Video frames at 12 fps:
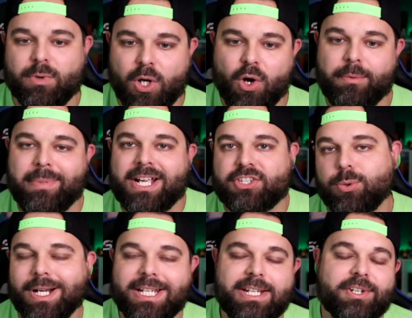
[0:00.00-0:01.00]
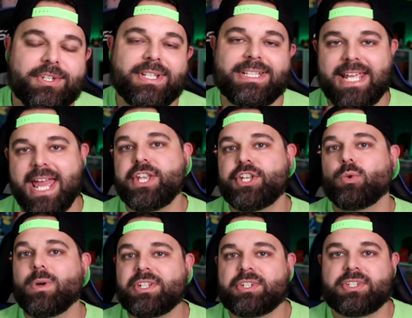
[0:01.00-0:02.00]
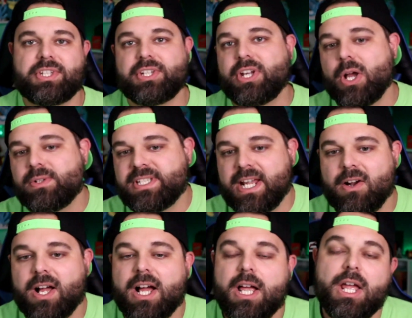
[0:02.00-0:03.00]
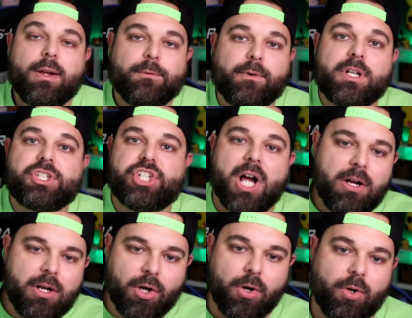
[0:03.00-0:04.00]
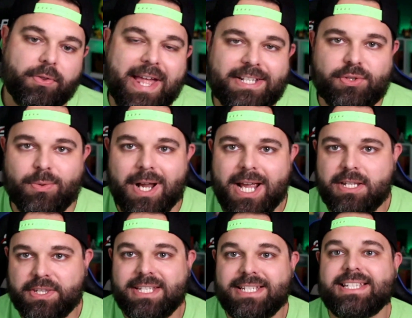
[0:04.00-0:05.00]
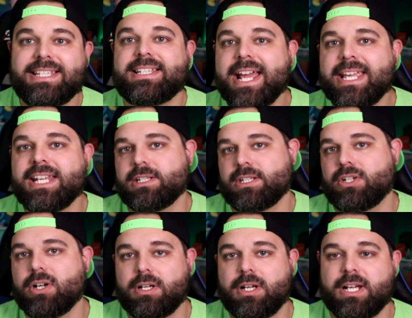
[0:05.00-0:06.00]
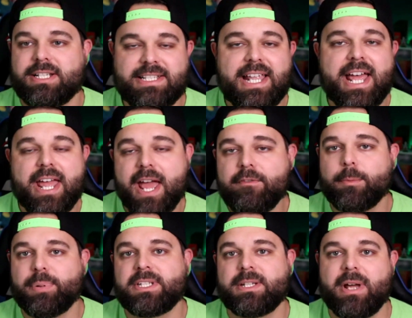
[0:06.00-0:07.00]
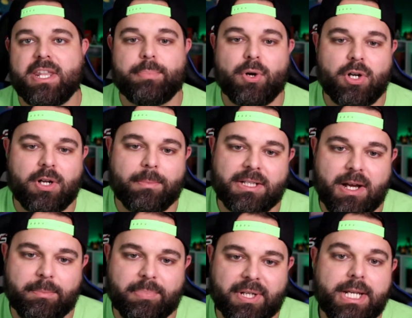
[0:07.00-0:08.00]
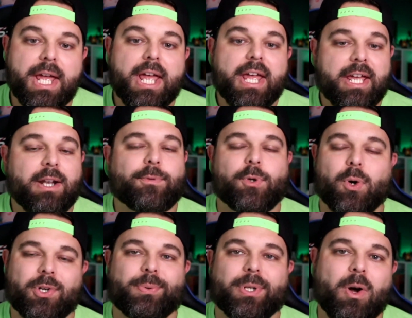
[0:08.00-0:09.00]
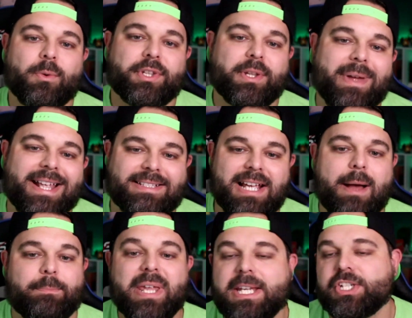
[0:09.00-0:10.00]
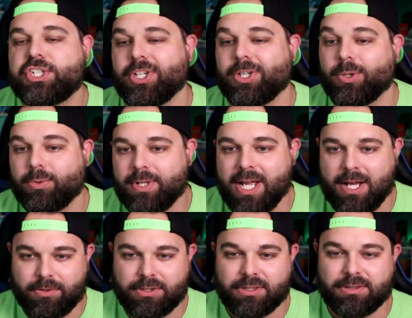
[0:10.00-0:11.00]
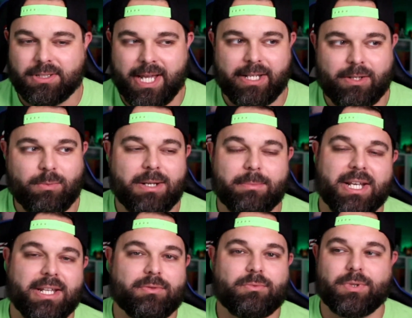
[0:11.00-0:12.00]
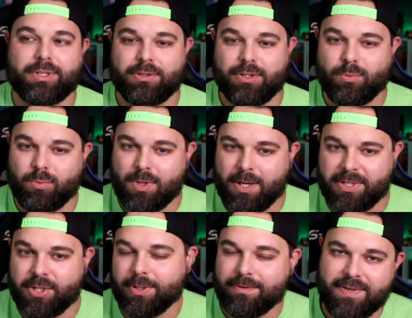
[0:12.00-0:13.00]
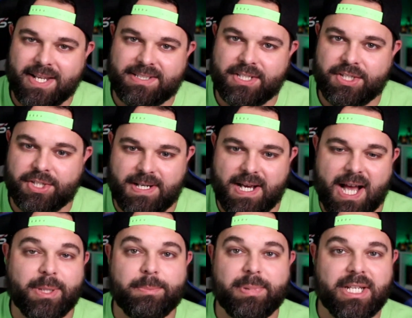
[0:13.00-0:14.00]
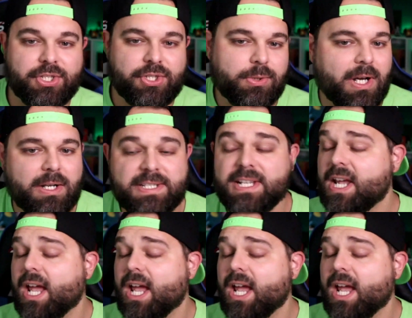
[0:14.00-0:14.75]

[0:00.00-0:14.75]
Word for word: We're going back 20 years again to Wizards of the Coast era for Jungle. That's right, the second uh, set ever printed by the Pokemon Company. And of course, we're going with the mascot Pikachu. Now you're like, wait a minute, you want me to invest in just common Pikachu cards?